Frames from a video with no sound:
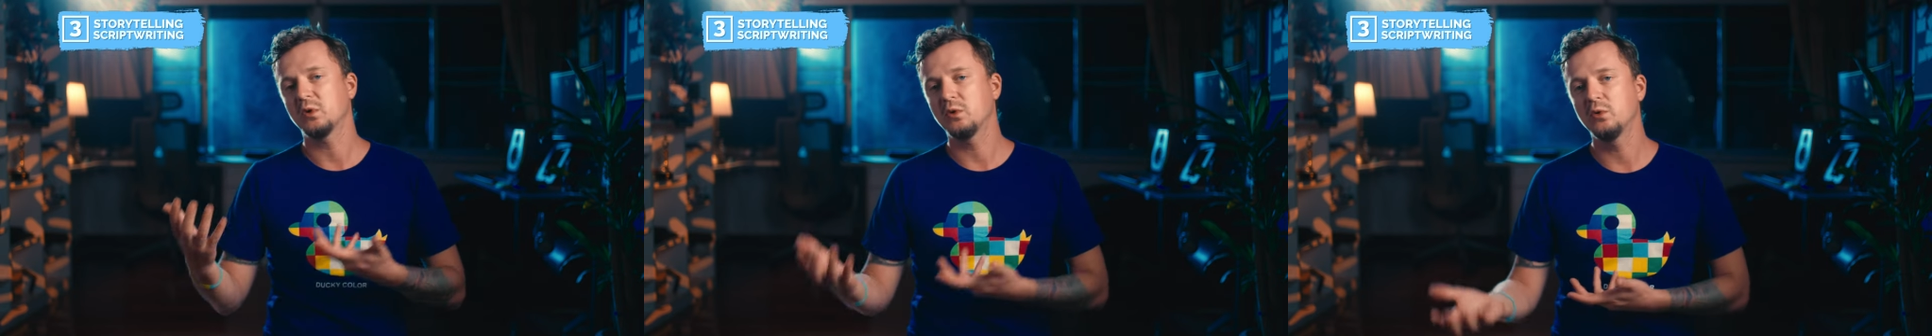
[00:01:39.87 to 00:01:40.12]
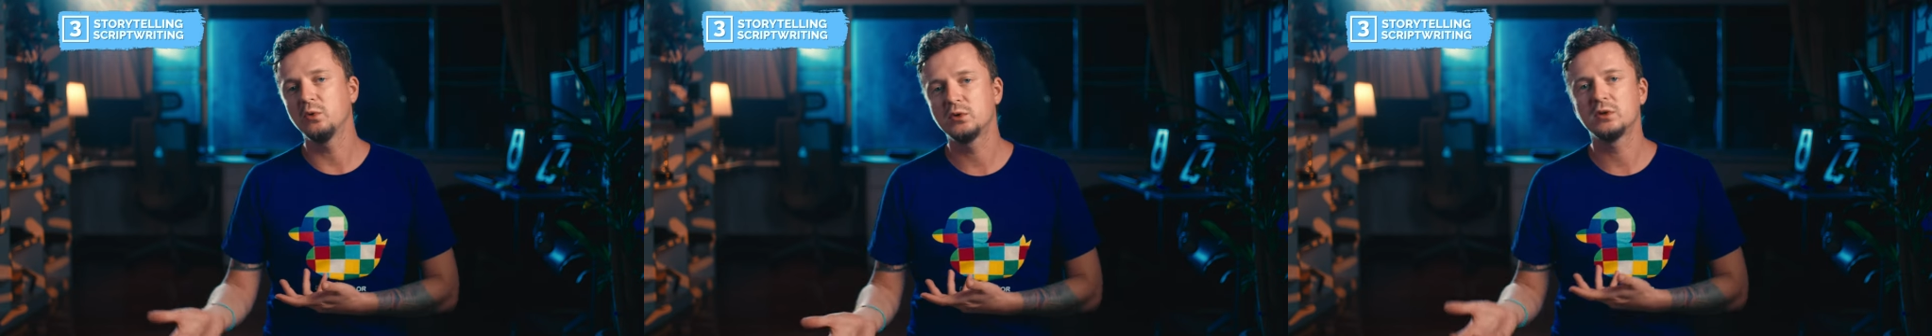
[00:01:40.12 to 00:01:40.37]

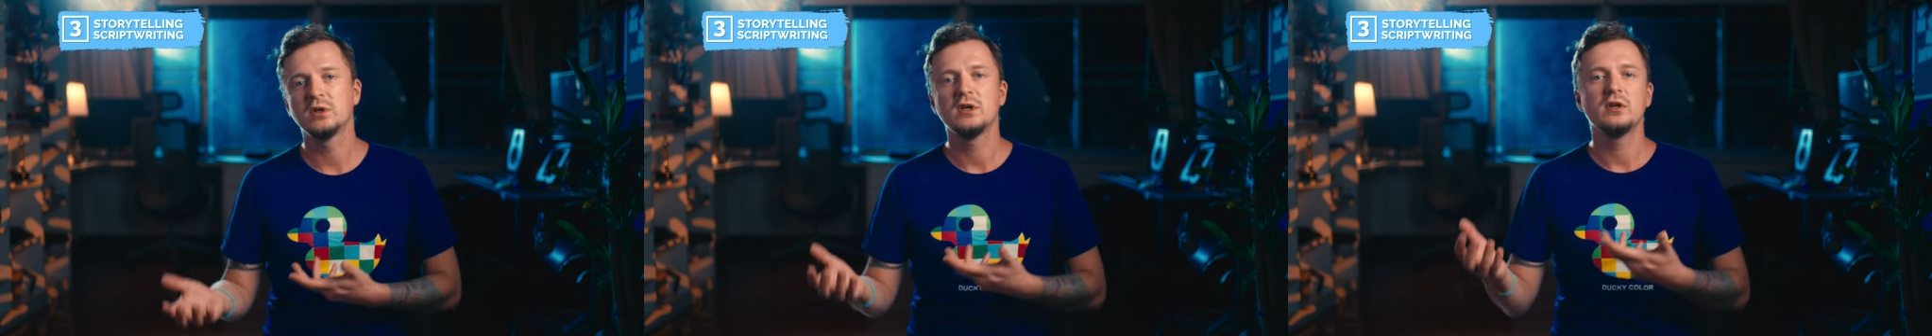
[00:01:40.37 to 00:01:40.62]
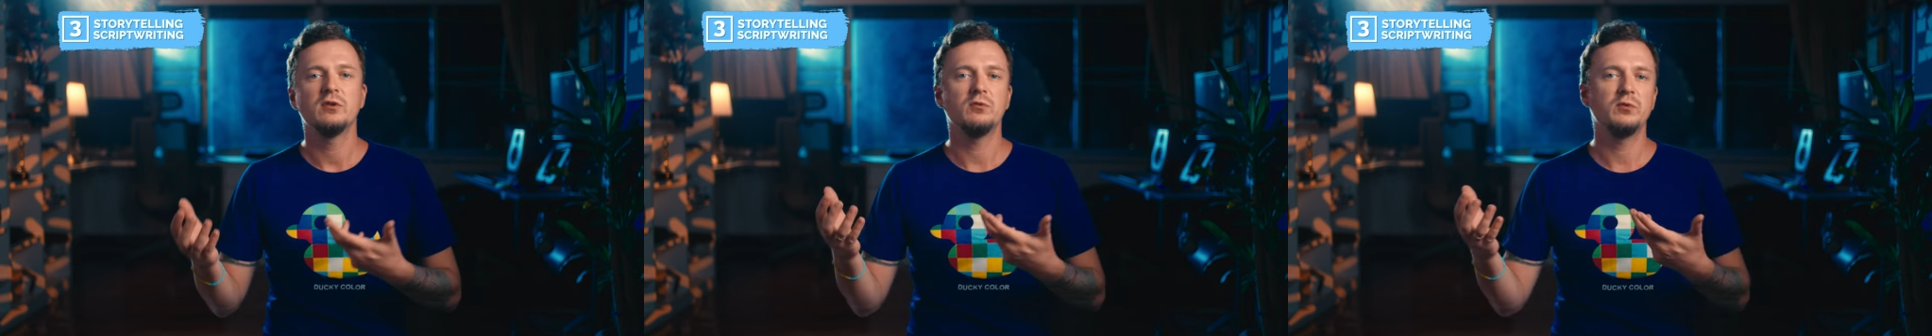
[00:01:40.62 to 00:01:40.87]
good
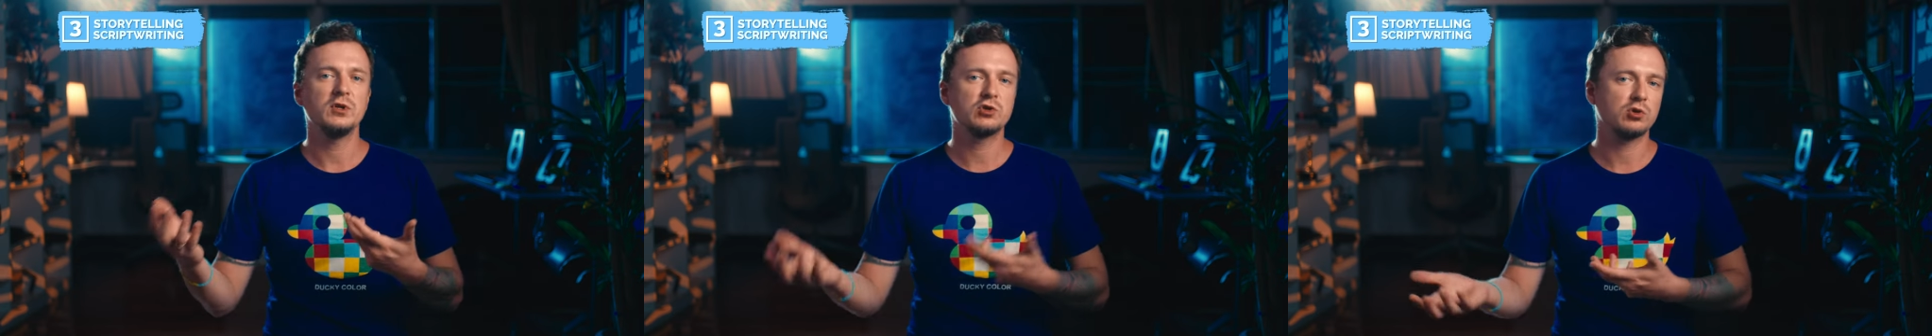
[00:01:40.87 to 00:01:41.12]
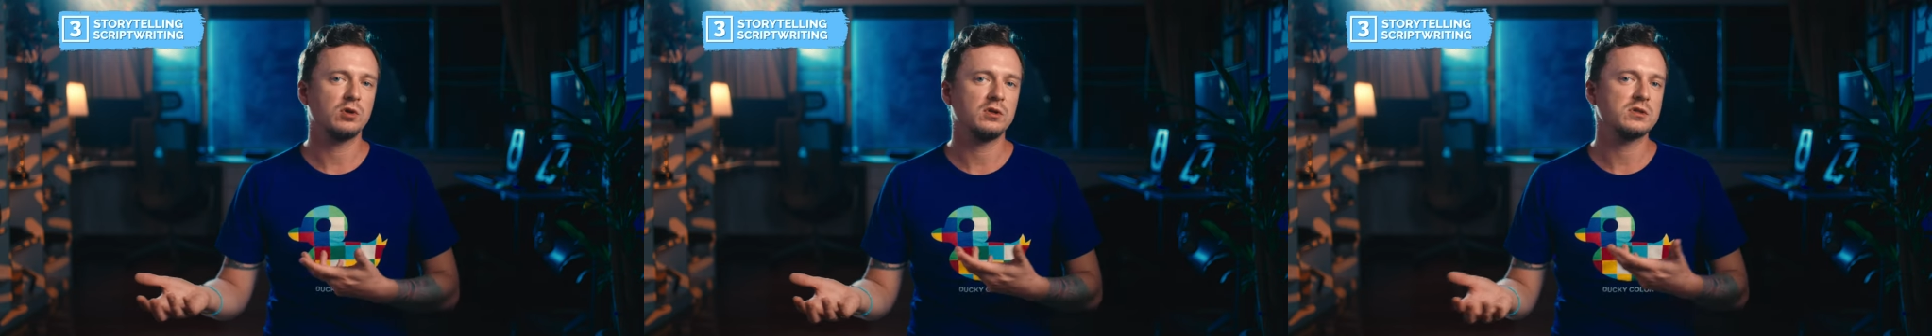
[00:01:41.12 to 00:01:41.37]

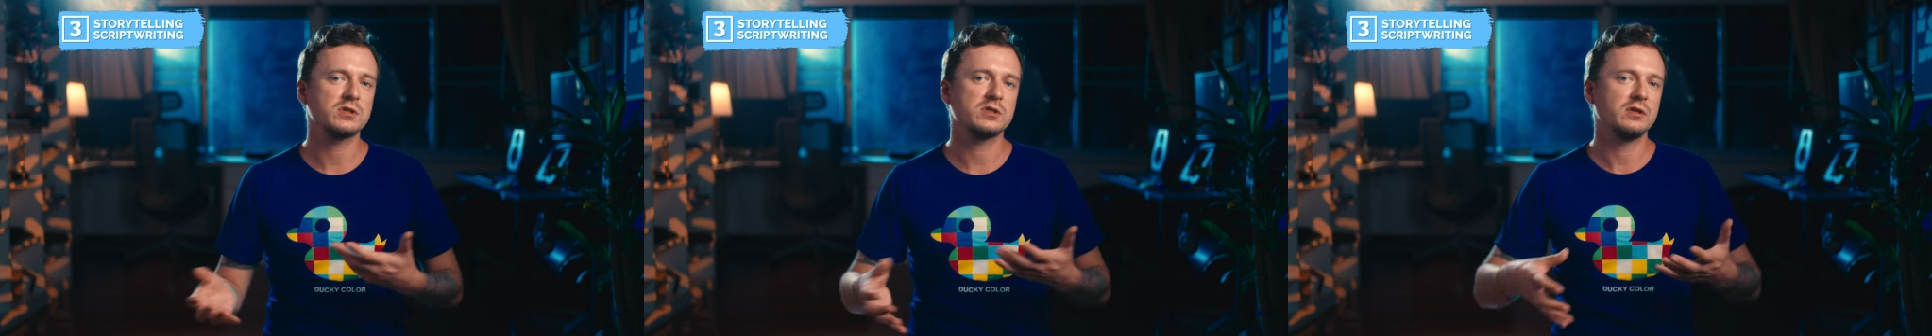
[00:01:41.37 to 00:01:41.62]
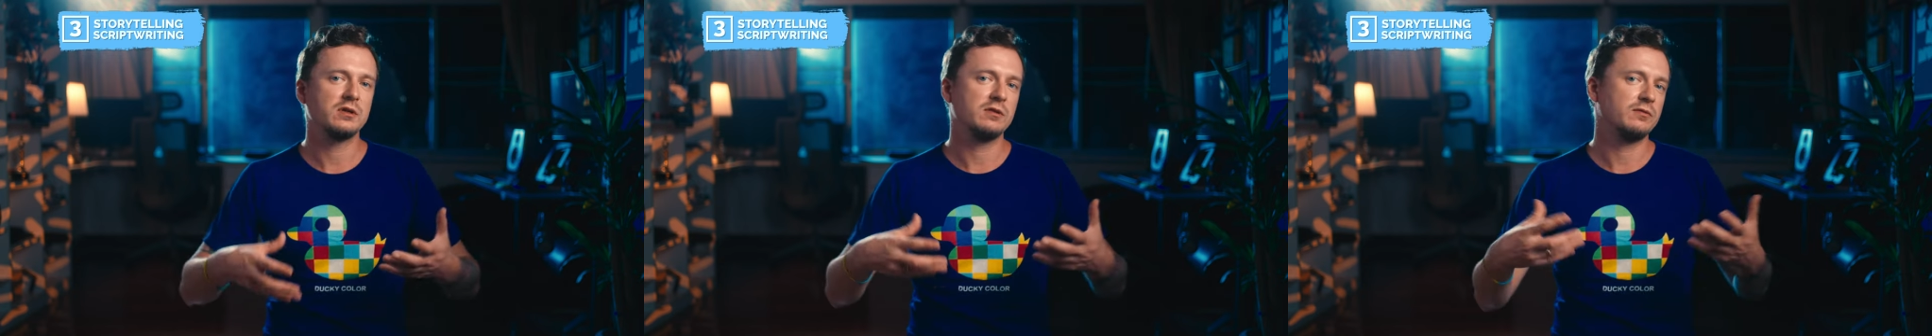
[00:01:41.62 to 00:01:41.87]
visuals
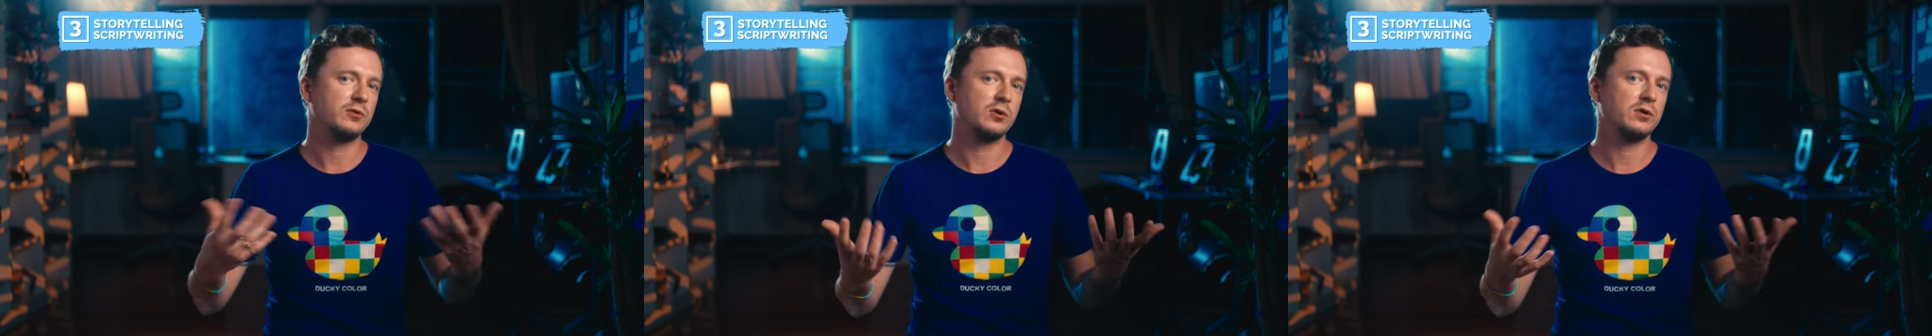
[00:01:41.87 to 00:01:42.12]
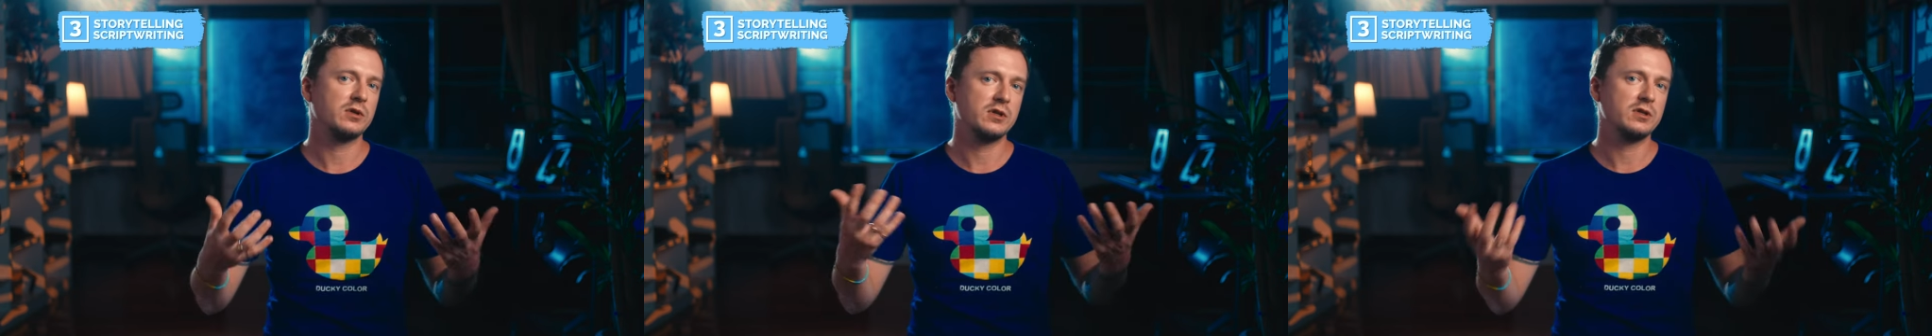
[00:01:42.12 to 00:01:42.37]
uh,
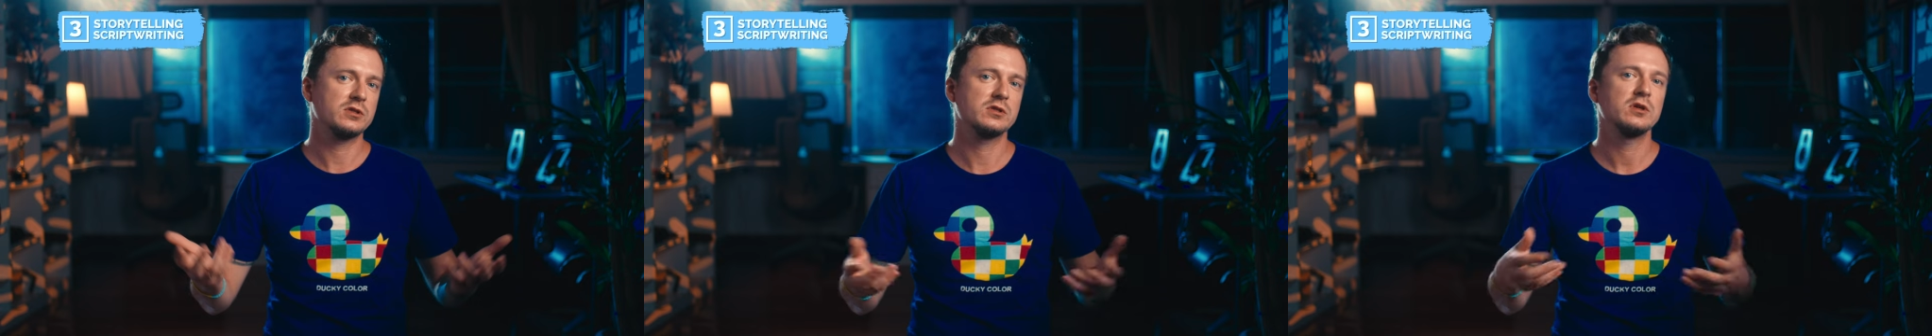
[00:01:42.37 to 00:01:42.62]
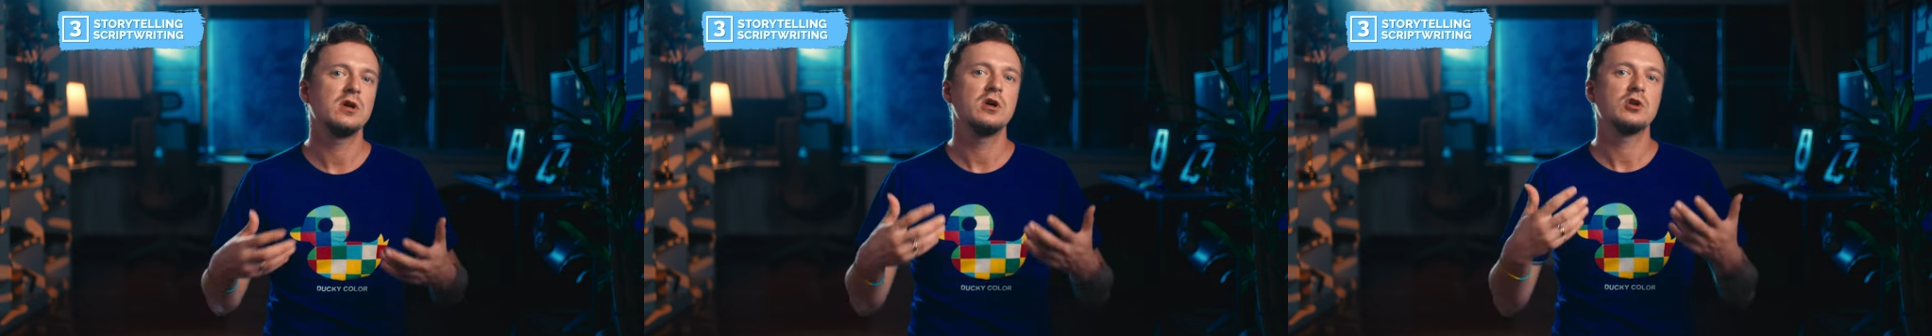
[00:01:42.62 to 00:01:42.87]
for
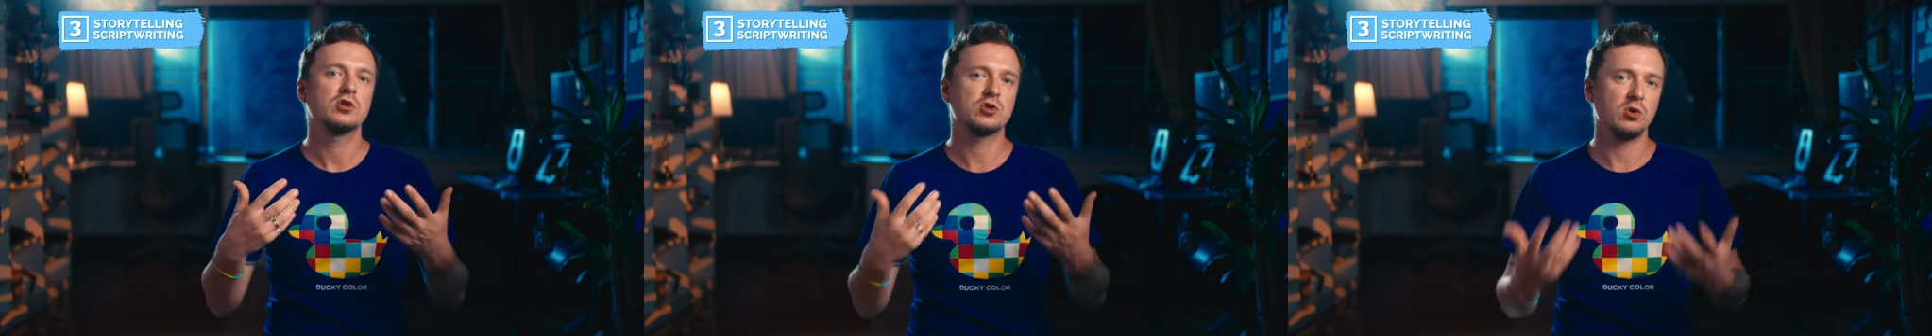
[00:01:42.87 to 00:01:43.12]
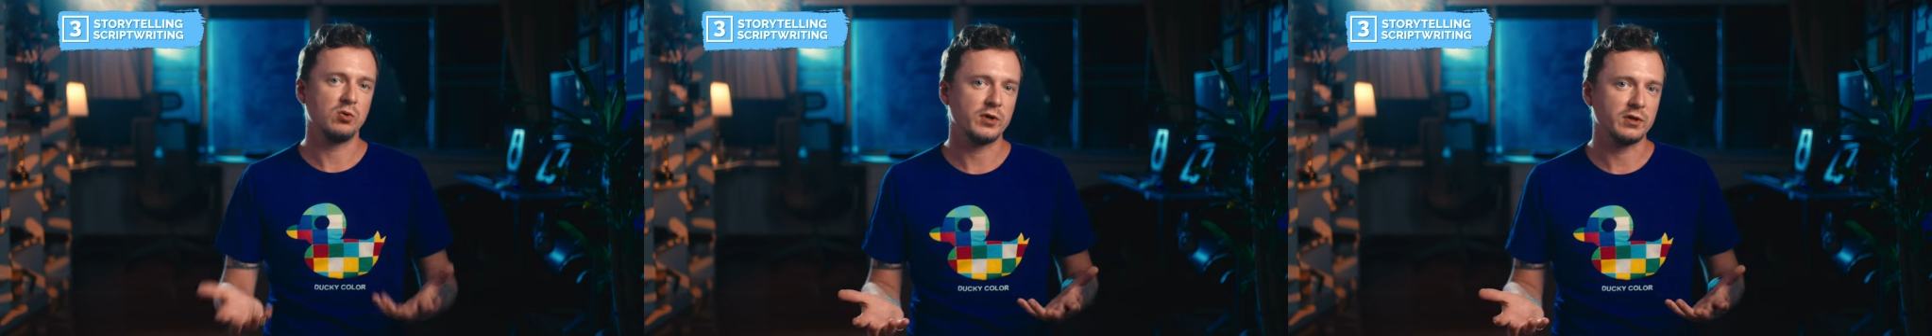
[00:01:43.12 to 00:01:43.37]
his
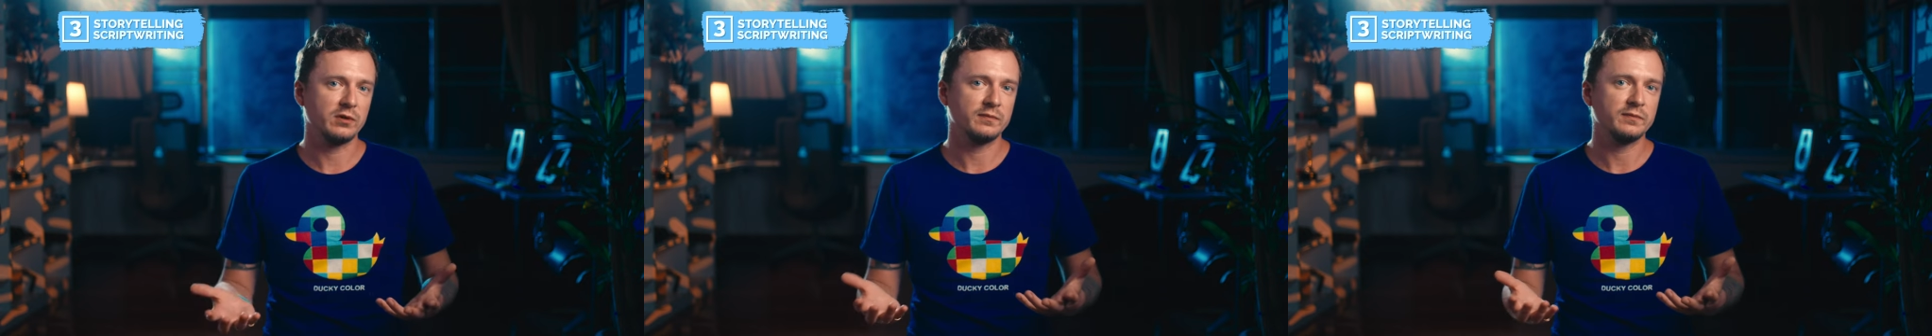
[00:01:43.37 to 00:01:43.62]
showreel.